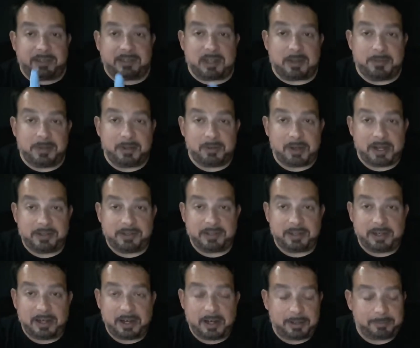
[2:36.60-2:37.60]
going to be
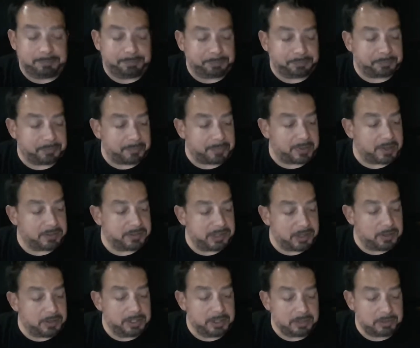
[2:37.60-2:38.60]
raising it up
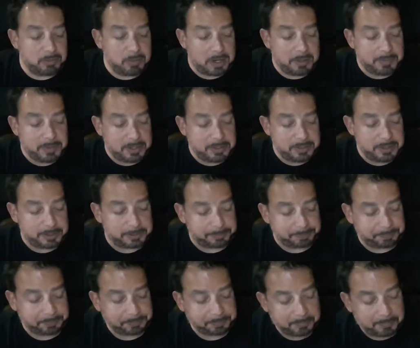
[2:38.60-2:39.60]
so here's what I'm going to do.
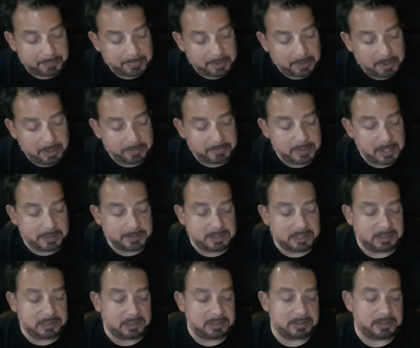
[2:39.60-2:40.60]
I've got
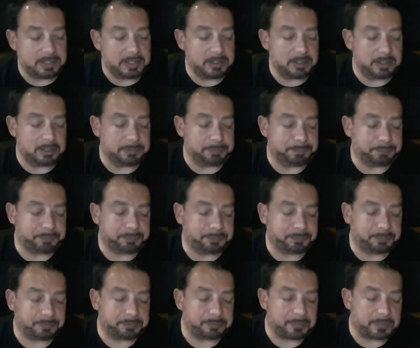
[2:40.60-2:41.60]
this here.
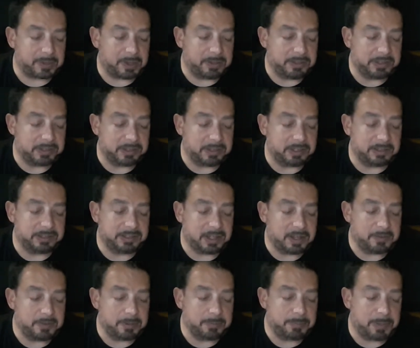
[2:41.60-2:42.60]
This is a
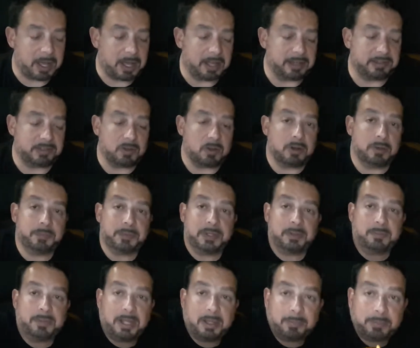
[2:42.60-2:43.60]
seven pot
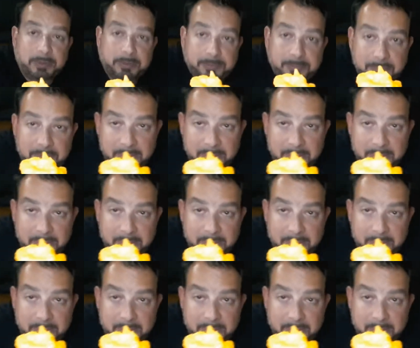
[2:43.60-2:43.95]
scorpion pepper.